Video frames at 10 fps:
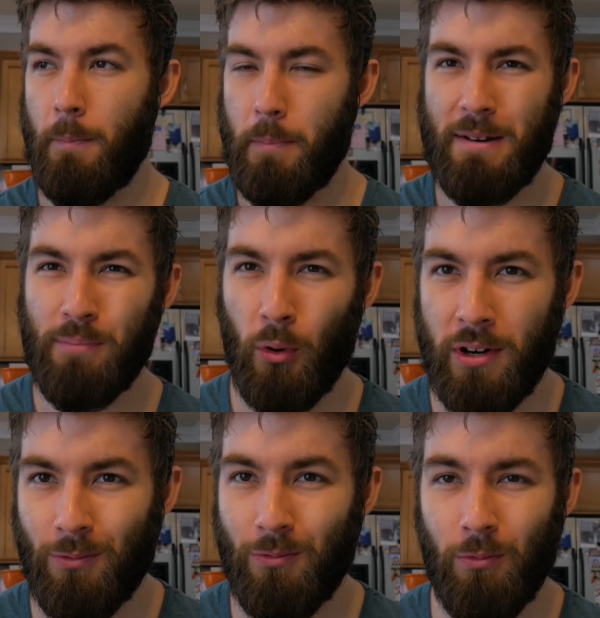
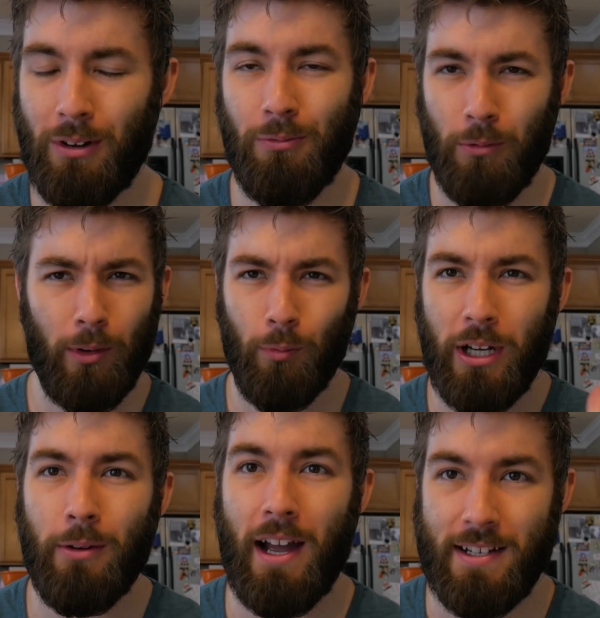pinpoint what are
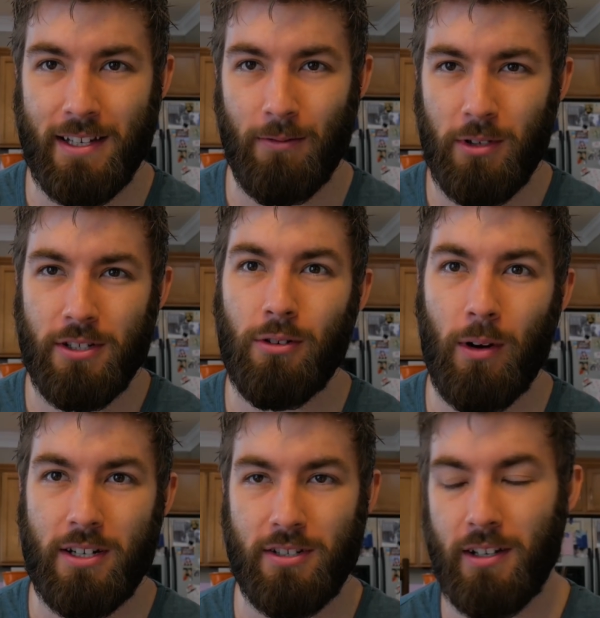you asking? What's your
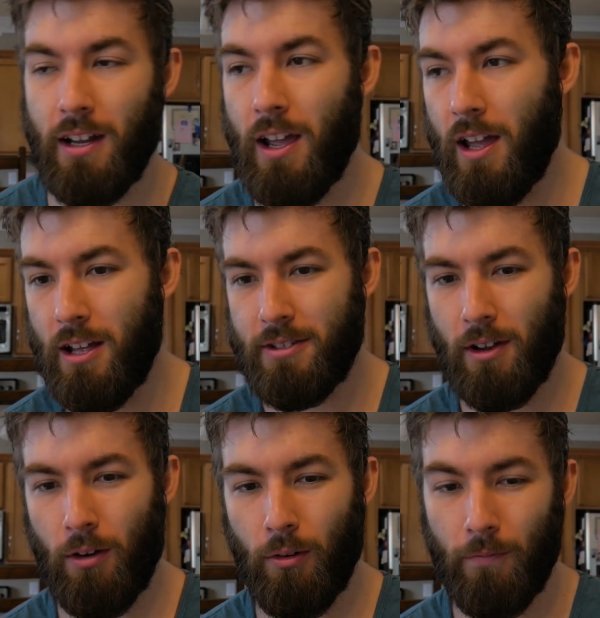question?
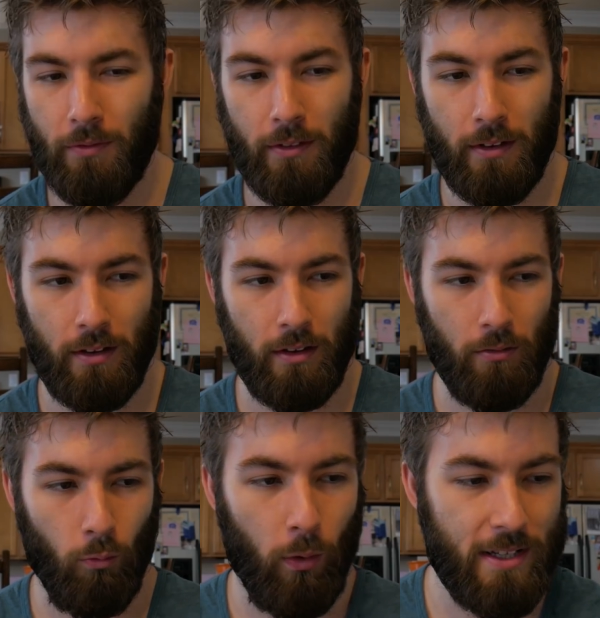So
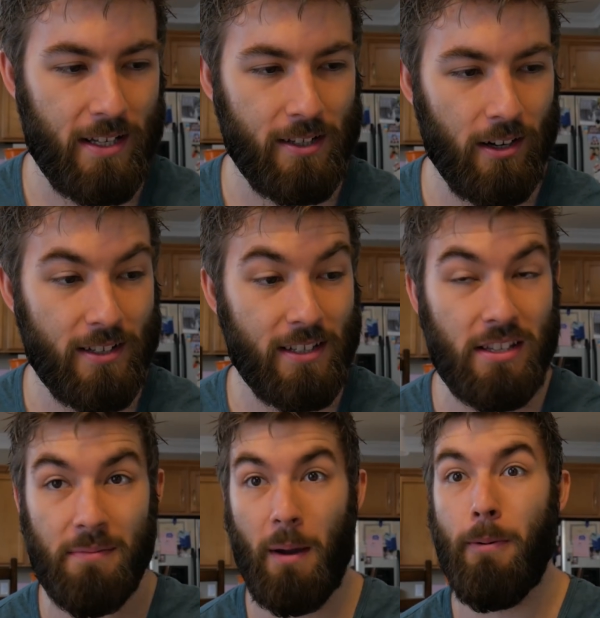once I started seeing
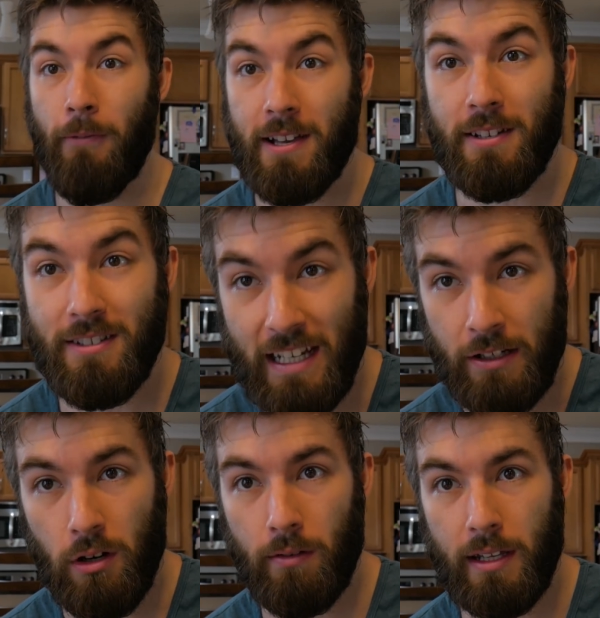that my professors
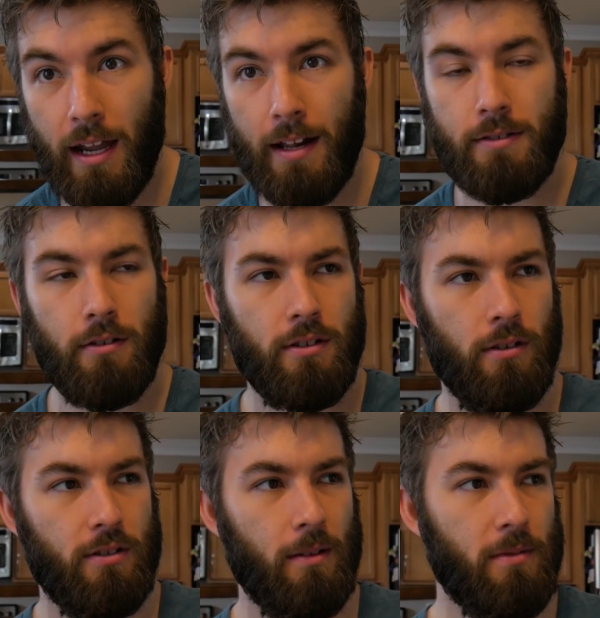didn't know the answer
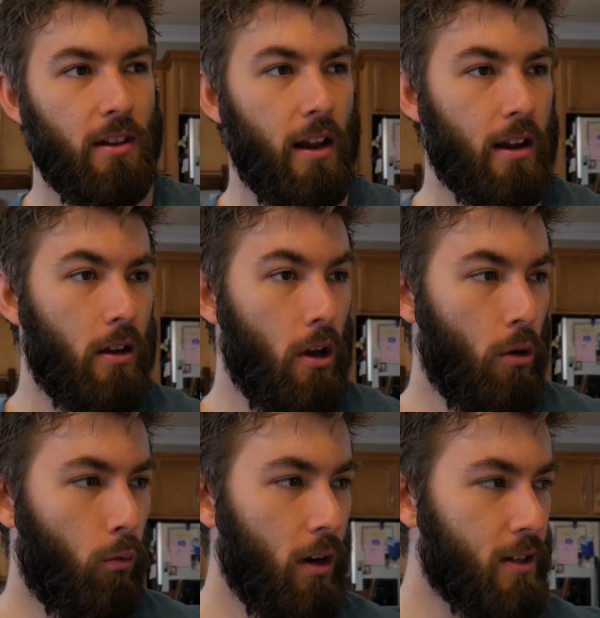to something like
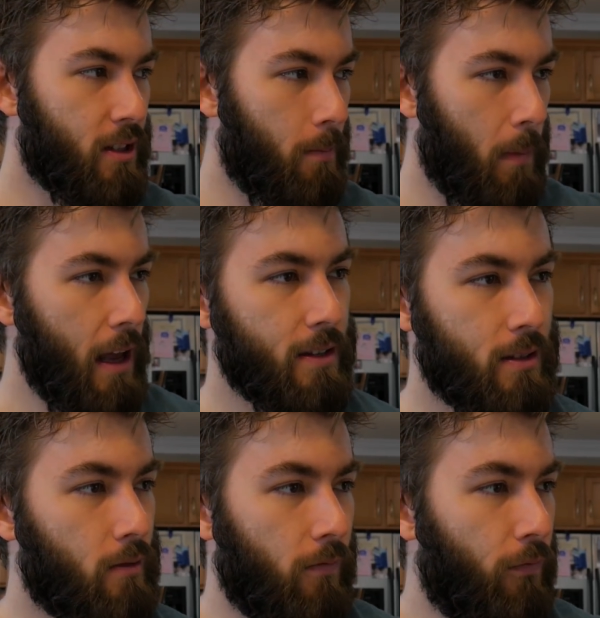what is the best